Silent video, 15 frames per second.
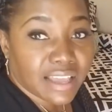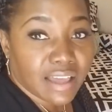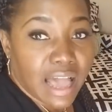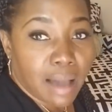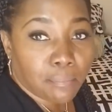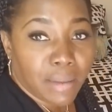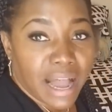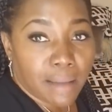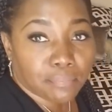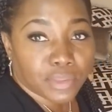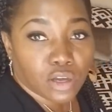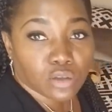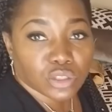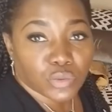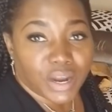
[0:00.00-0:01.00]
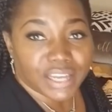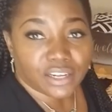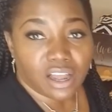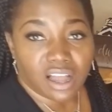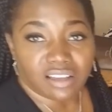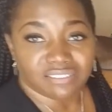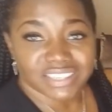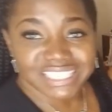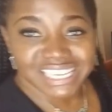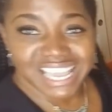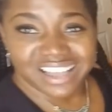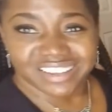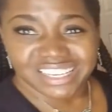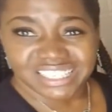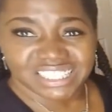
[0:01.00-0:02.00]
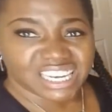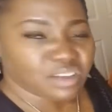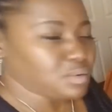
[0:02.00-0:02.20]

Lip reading: I pop those right off. See how easy that